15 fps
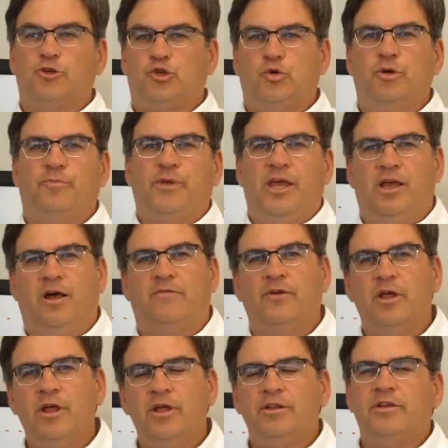a short
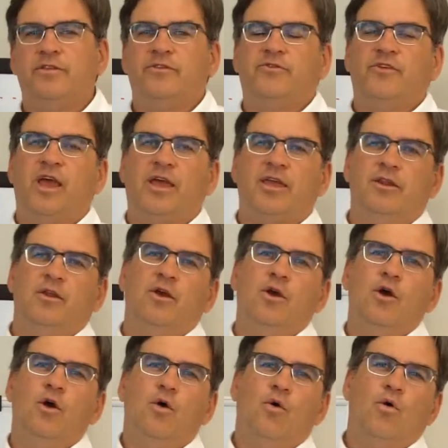payoff to the second,
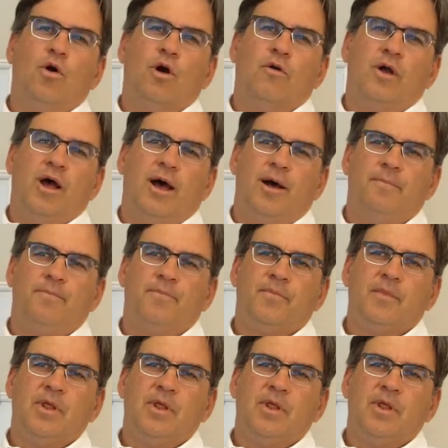or